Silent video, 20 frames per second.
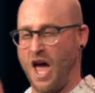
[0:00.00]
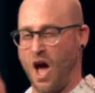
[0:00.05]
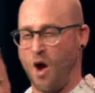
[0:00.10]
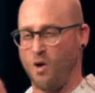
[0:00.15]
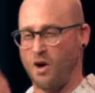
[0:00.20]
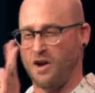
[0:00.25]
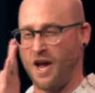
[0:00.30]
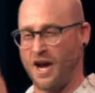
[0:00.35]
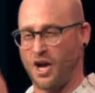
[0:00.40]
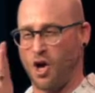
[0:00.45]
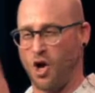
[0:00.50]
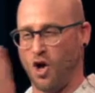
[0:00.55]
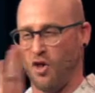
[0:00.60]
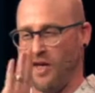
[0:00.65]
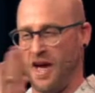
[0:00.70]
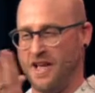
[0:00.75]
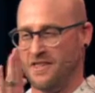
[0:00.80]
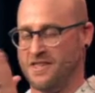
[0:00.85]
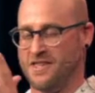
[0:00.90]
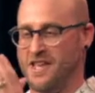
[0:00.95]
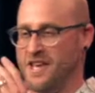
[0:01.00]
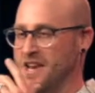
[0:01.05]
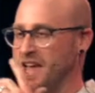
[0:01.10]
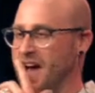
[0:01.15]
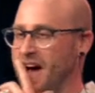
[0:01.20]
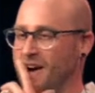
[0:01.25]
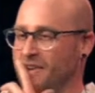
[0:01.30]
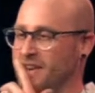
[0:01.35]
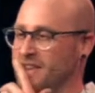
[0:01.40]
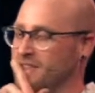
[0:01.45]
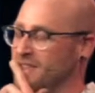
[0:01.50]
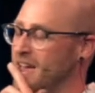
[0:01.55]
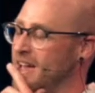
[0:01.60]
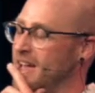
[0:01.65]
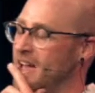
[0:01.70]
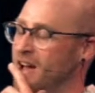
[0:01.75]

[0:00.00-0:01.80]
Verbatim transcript: How can I call that sin out? It's like,